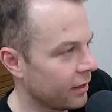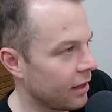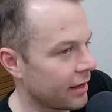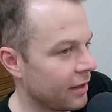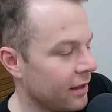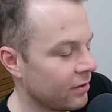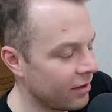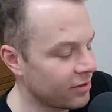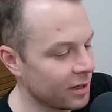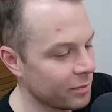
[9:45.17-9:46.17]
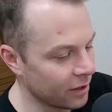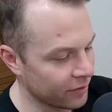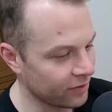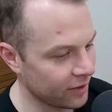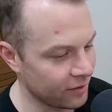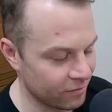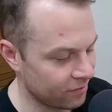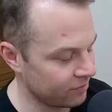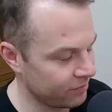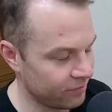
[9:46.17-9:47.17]
like he's going to be obviously,
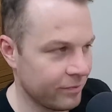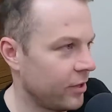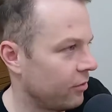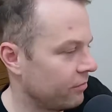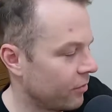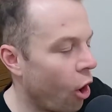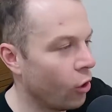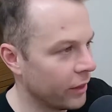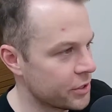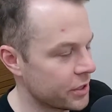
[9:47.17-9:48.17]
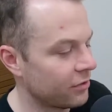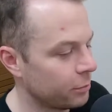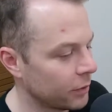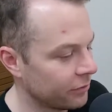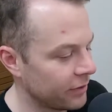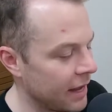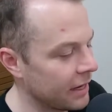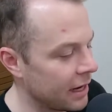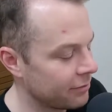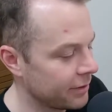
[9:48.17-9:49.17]
only draftable if you're
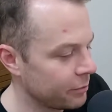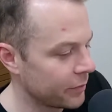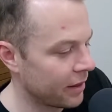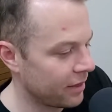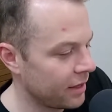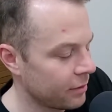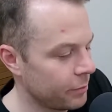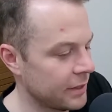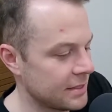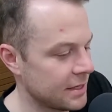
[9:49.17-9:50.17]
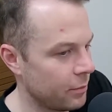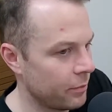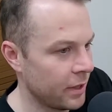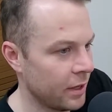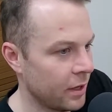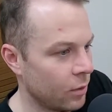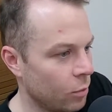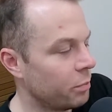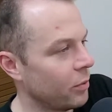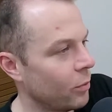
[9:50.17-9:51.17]
handcuffing, I think, but
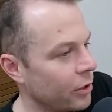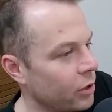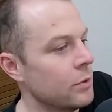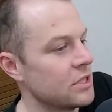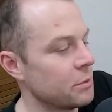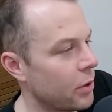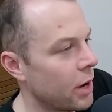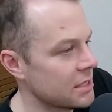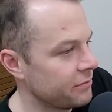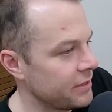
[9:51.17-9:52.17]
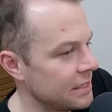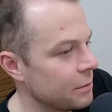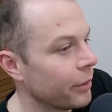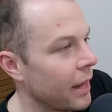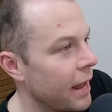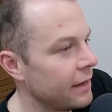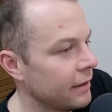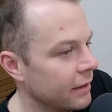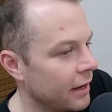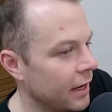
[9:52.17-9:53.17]
would be one who wouldn't surprise if he did
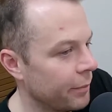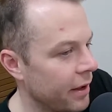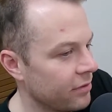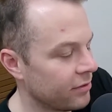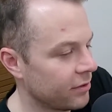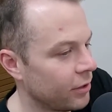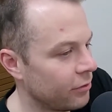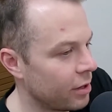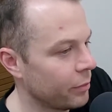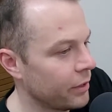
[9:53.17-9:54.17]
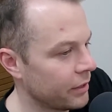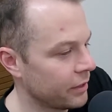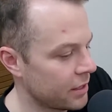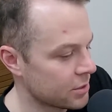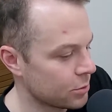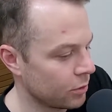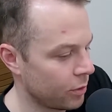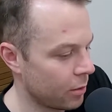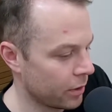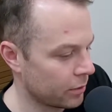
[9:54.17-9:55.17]
play as the solo ruckman and scored
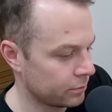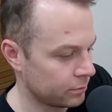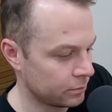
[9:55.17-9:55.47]
quite well.